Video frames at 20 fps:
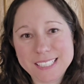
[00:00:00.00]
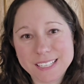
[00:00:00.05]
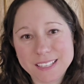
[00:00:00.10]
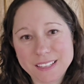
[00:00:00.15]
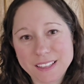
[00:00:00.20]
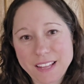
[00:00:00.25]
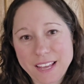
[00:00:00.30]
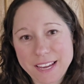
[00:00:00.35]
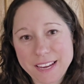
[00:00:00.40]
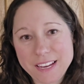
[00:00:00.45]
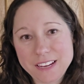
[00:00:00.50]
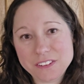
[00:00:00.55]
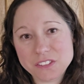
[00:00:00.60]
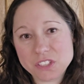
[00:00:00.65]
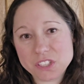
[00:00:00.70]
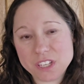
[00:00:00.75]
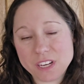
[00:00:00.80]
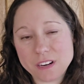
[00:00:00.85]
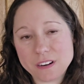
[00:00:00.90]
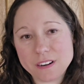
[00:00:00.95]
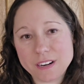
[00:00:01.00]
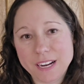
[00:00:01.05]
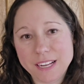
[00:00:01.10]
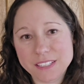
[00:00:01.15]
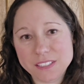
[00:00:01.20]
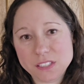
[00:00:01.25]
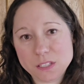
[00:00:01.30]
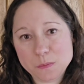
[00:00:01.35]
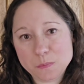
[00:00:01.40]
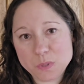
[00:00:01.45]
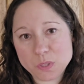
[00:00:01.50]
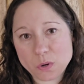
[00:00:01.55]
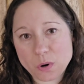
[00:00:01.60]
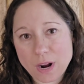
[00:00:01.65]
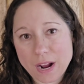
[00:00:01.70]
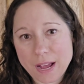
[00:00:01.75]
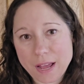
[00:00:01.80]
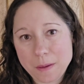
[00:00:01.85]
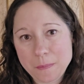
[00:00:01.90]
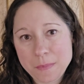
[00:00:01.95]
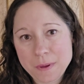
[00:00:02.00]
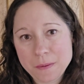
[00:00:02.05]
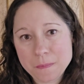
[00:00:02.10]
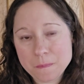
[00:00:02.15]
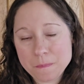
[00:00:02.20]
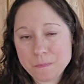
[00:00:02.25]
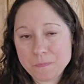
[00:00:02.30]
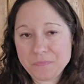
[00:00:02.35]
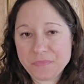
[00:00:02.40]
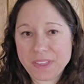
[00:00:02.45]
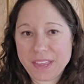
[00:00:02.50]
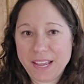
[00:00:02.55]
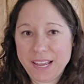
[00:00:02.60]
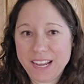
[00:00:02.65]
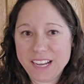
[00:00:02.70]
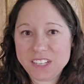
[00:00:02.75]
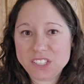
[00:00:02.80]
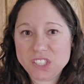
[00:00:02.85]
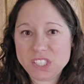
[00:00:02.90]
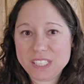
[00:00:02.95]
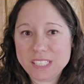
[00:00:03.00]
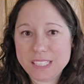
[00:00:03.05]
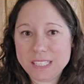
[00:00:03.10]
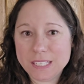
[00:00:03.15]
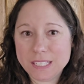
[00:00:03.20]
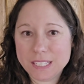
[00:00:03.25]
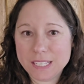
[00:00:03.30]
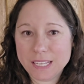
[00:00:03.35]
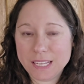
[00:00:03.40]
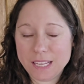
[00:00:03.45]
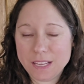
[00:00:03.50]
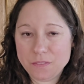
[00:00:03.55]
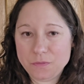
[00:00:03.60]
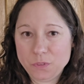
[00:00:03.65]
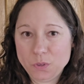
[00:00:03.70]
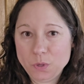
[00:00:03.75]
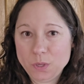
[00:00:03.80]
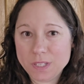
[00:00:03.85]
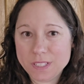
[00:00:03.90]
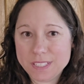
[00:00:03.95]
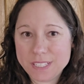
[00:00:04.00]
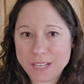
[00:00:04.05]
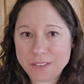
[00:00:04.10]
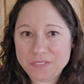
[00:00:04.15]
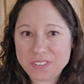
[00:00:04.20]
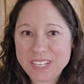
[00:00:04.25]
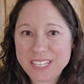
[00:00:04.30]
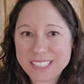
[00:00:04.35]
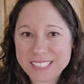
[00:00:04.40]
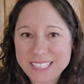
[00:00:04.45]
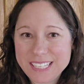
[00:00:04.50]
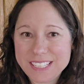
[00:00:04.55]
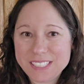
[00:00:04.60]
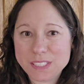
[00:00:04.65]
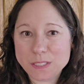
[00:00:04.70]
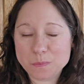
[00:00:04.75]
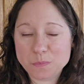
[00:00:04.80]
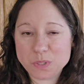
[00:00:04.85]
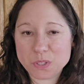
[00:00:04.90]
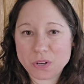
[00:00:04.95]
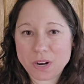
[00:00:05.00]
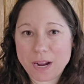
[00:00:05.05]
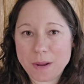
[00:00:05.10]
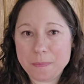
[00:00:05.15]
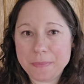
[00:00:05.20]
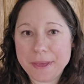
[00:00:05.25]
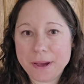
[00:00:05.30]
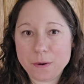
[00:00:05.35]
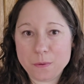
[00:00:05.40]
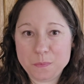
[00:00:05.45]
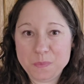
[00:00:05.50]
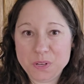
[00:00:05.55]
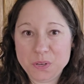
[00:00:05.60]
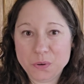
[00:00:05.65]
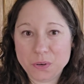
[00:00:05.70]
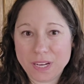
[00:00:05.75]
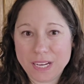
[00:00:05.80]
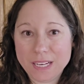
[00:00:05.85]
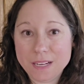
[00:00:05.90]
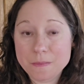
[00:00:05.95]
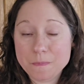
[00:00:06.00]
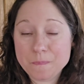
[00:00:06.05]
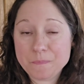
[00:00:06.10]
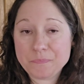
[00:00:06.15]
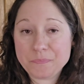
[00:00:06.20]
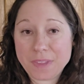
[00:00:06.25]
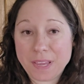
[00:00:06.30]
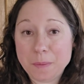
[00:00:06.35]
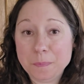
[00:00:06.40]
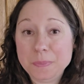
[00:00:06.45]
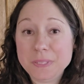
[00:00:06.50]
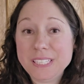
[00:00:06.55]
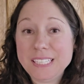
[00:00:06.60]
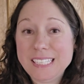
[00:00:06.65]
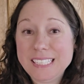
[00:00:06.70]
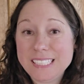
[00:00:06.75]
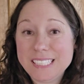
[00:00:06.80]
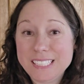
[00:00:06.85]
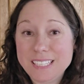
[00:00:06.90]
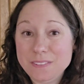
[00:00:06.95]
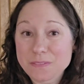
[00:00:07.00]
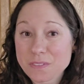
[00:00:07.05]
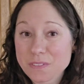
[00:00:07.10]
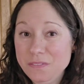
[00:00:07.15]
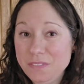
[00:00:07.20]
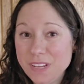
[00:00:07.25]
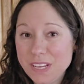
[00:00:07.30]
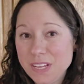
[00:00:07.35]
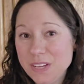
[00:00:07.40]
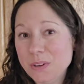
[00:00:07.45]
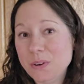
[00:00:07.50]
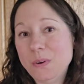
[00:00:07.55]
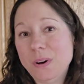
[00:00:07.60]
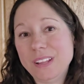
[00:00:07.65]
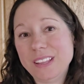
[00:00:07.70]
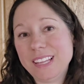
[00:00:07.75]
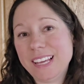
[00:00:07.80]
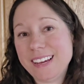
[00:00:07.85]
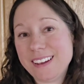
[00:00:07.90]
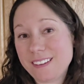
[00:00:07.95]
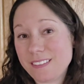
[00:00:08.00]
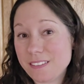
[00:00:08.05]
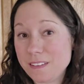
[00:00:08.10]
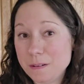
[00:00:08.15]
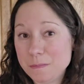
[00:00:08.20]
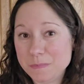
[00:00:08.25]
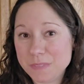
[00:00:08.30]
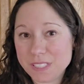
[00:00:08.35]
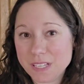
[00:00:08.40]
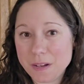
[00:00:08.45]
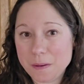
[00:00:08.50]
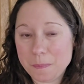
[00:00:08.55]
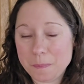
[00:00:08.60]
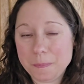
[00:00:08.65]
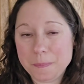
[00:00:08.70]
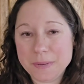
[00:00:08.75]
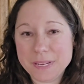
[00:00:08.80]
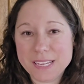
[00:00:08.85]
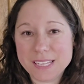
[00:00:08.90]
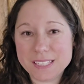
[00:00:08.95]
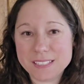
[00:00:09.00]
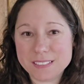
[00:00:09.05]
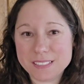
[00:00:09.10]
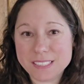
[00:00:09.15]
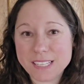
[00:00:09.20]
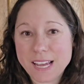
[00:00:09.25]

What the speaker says: like, share, and subscribe. Actually, if you could definitely subscribe, that would be great. And please give the video a thumbs up, because